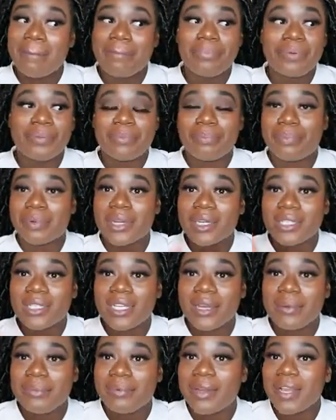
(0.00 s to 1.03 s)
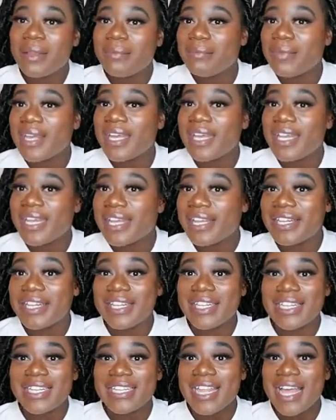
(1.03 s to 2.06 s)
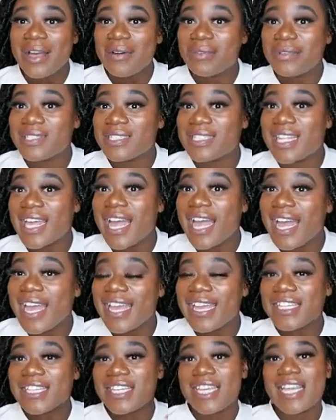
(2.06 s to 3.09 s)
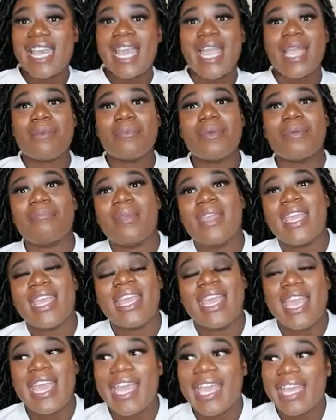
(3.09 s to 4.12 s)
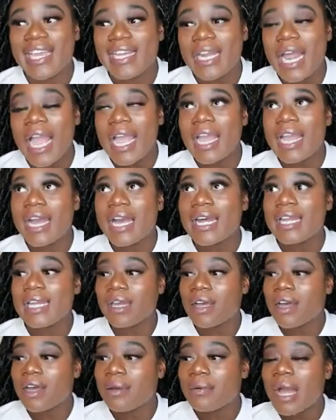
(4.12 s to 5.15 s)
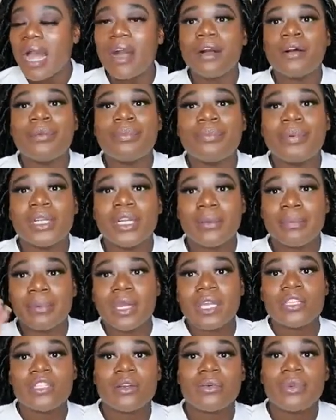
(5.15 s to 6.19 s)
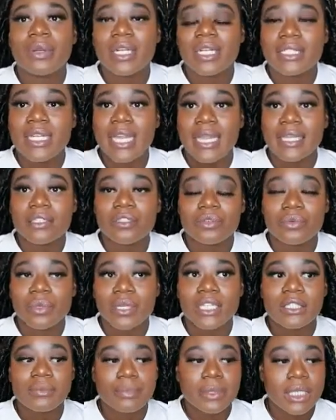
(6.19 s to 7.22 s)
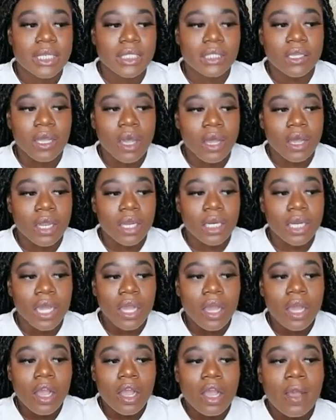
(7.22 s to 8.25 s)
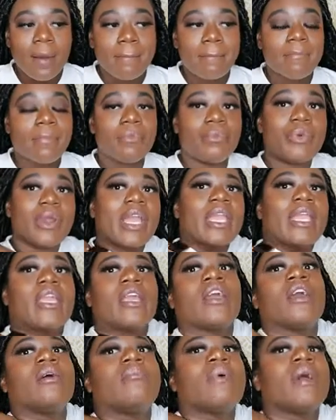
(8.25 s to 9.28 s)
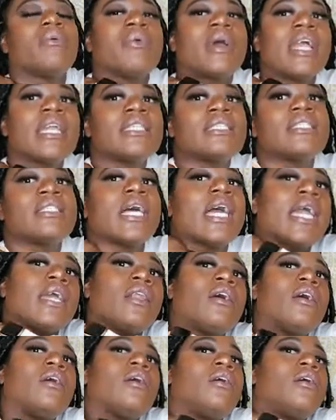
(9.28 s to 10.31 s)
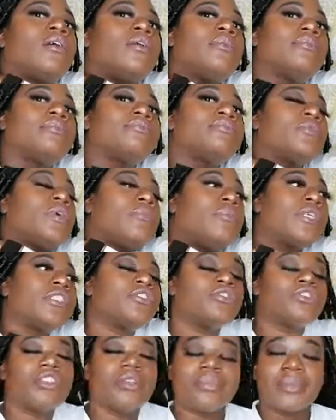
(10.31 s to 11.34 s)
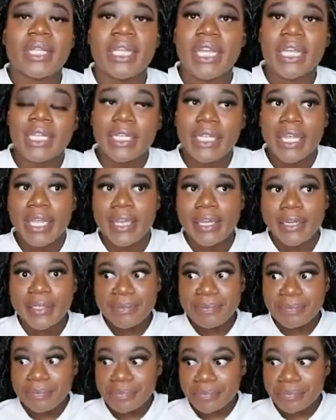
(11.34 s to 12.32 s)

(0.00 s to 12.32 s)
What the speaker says: booked the appointment, and that was that. And she came with me, and I got it. I'll put a picture of where the tattoo is, but it's on right here on my right side, on my shoulder blade there.